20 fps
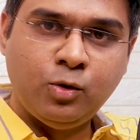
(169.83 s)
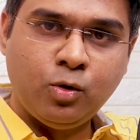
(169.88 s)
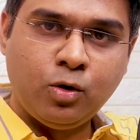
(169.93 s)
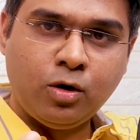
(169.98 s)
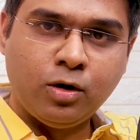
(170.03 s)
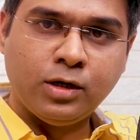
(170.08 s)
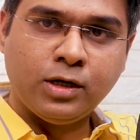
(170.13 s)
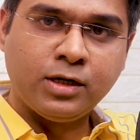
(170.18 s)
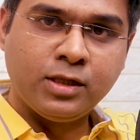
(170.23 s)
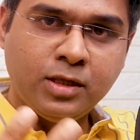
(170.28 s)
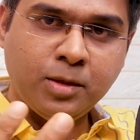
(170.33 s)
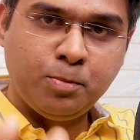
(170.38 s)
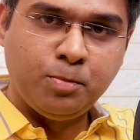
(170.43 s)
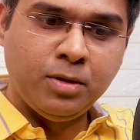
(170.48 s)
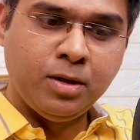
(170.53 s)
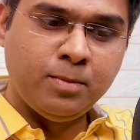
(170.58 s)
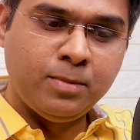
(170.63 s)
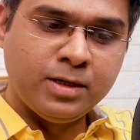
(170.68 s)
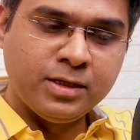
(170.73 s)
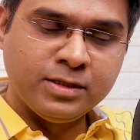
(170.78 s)
to honor the
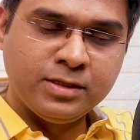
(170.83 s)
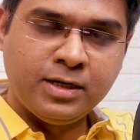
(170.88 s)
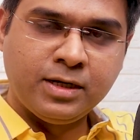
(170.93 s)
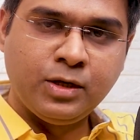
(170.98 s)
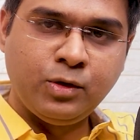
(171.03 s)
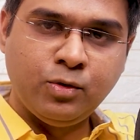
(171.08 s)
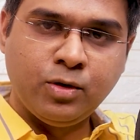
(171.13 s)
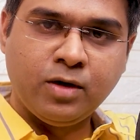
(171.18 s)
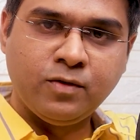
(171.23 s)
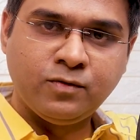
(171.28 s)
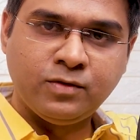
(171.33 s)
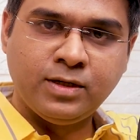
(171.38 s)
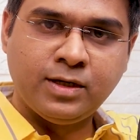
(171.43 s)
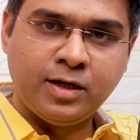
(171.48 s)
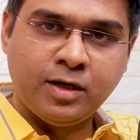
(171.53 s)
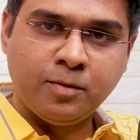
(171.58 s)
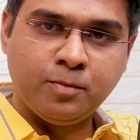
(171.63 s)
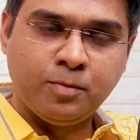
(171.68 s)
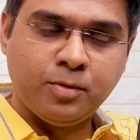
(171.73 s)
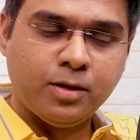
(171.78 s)
payments that you have
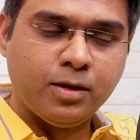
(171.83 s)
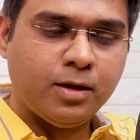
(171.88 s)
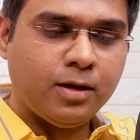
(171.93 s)
set up.